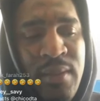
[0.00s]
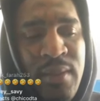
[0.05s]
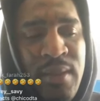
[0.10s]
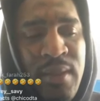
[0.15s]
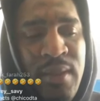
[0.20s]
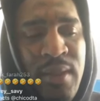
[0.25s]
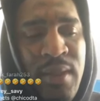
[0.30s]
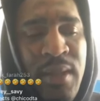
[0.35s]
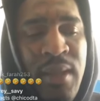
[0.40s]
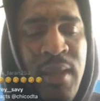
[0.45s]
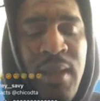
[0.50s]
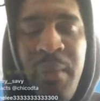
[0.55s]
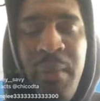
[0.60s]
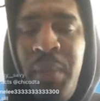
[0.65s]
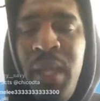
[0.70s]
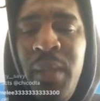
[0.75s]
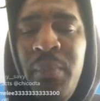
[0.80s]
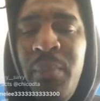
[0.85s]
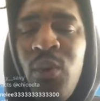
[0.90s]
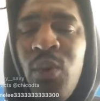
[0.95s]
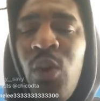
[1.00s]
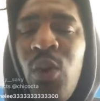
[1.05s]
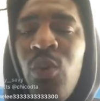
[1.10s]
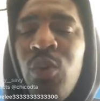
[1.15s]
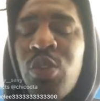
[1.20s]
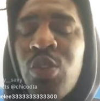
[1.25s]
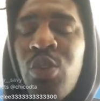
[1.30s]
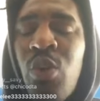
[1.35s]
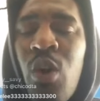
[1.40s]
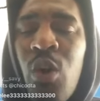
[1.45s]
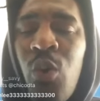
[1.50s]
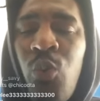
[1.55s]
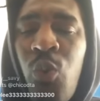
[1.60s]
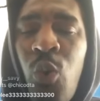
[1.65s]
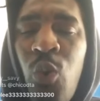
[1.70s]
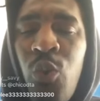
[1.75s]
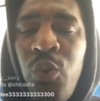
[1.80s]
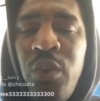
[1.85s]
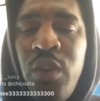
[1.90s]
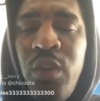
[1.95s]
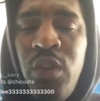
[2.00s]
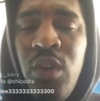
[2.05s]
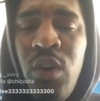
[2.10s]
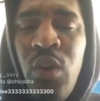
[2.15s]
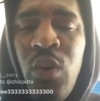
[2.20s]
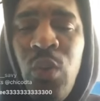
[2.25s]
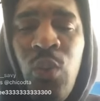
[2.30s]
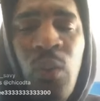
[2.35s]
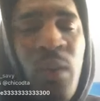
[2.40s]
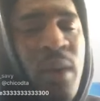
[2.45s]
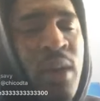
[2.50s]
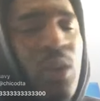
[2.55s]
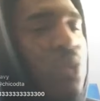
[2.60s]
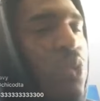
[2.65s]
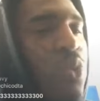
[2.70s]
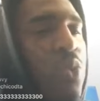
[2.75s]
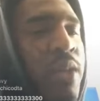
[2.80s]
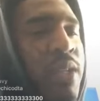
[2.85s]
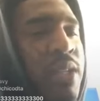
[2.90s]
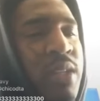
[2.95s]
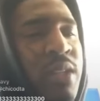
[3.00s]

And then people gonna start wanting to know what who is